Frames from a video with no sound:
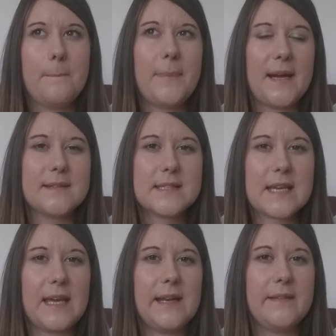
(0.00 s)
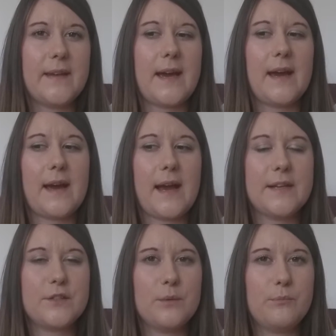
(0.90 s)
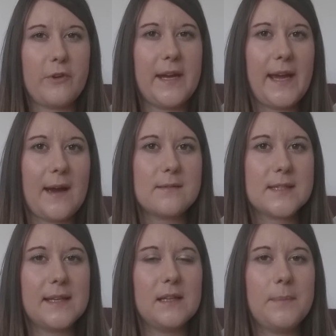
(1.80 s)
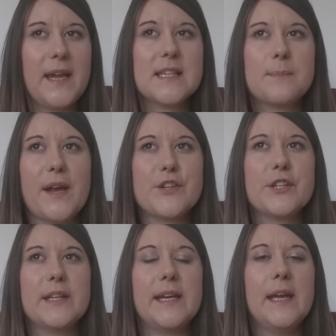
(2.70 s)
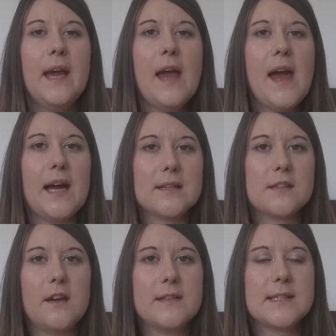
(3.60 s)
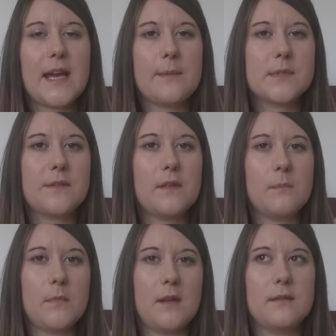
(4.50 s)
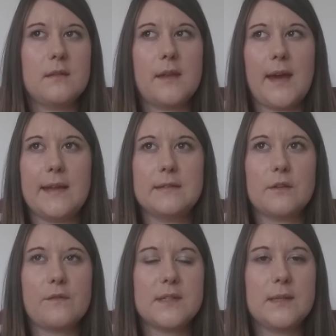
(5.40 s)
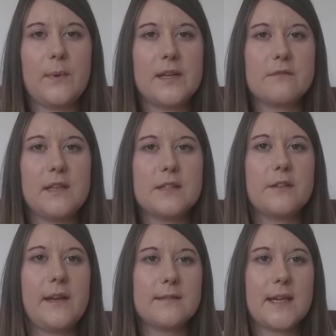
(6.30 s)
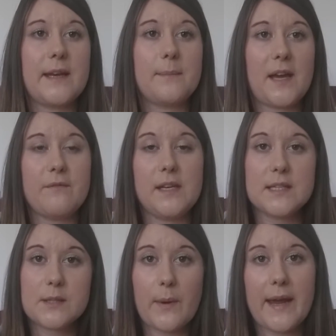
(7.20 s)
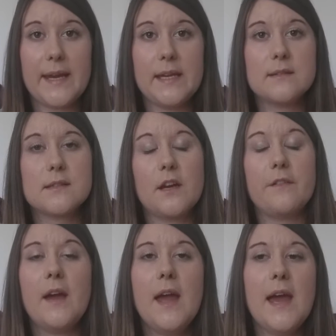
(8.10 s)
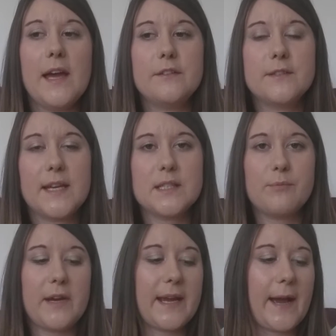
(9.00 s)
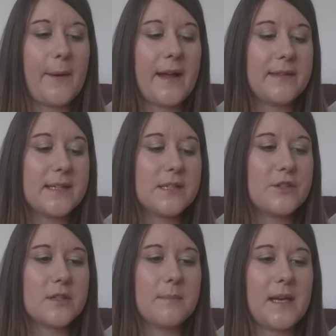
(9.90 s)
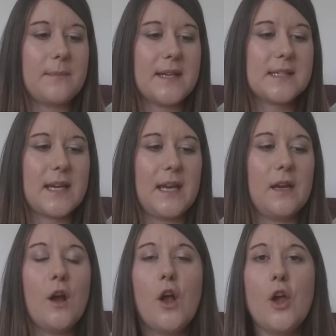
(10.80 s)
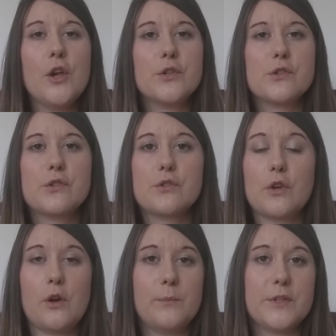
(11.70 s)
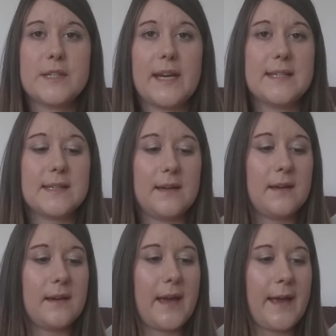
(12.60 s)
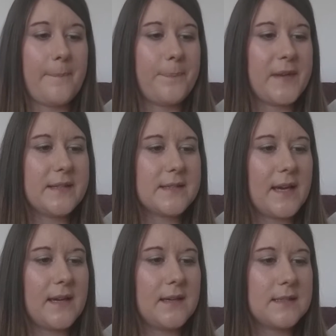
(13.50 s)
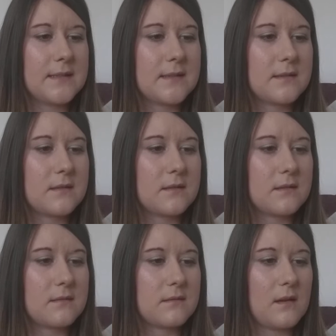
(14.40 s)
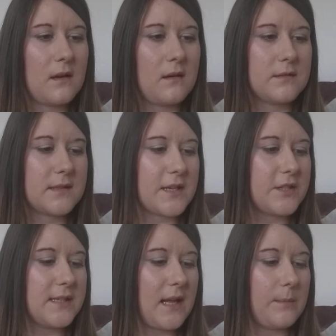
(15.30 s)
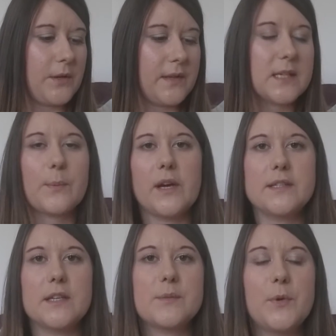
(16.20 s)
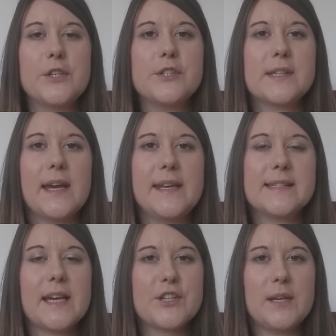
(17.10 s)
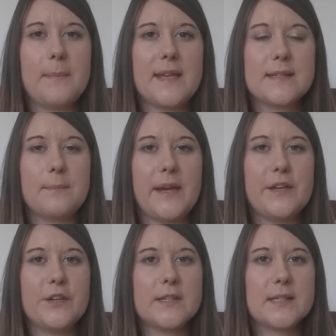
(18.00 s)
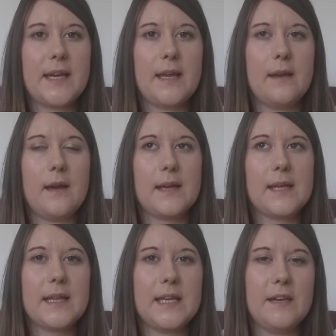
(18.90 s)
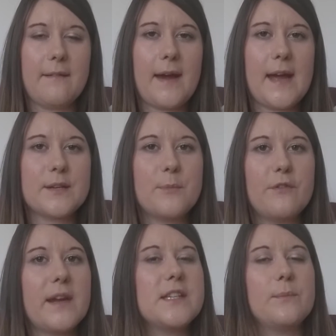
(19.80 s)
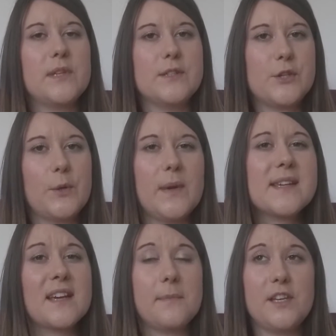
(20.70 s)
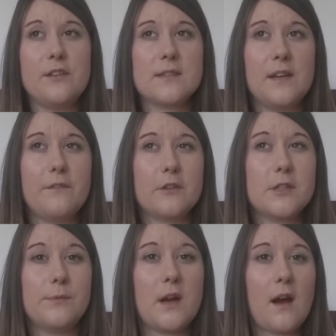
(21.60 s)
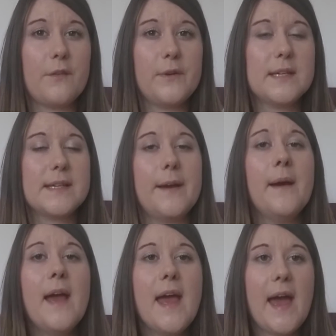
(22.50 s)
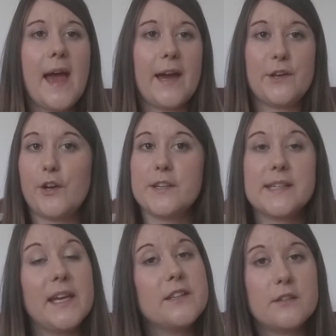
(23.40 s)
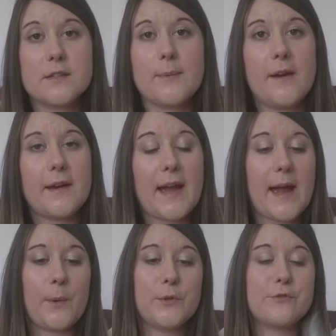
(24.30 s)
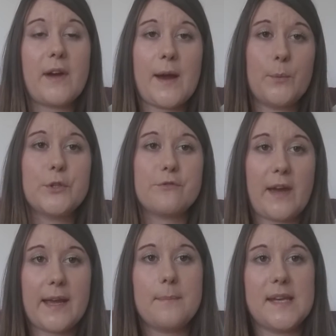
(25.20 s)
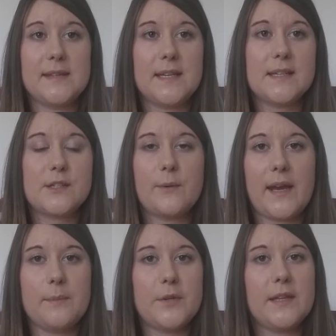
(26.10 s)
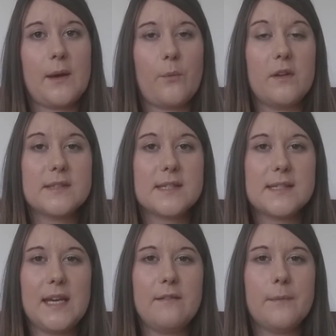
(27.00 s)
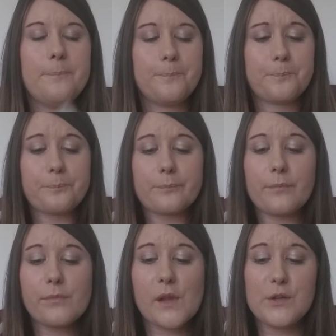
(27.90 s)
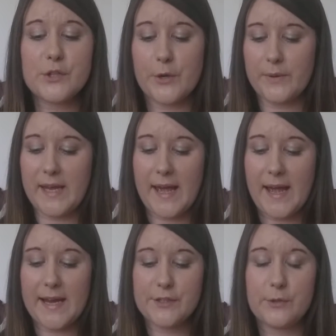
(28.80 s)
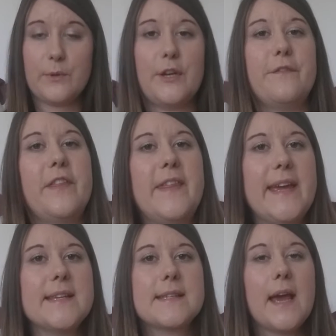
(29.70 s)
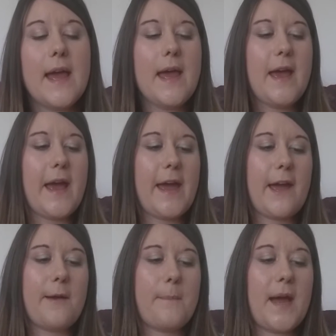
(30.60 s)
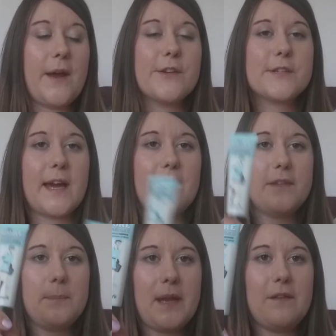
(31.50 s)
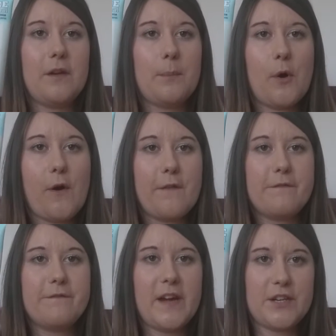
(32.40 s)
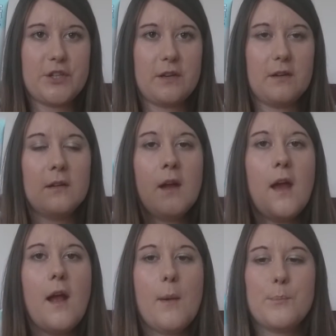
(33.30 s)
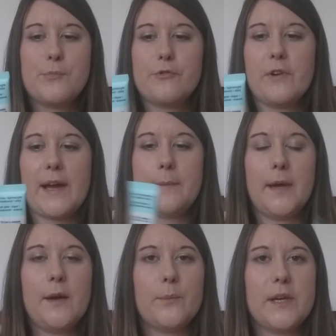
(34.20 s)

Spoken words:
bad skin in that I do break out a little bit, especially at certain times of the month, and obviously when it's really sunny outside, I'm getting really sweaty and stuff. I do tend to break out, and this has just made my skin so much nicer. It says, oh, it doesn't actually tell me on this what it does, but it is actually meant to make your skin clearer and more radiant within 2 weeks. I've been using it for 2.5 weeks now, and honestly it does work. I would recommend this to anybody that wants a serum. So yeah, I do love this. I also have the Benefit Professional primer,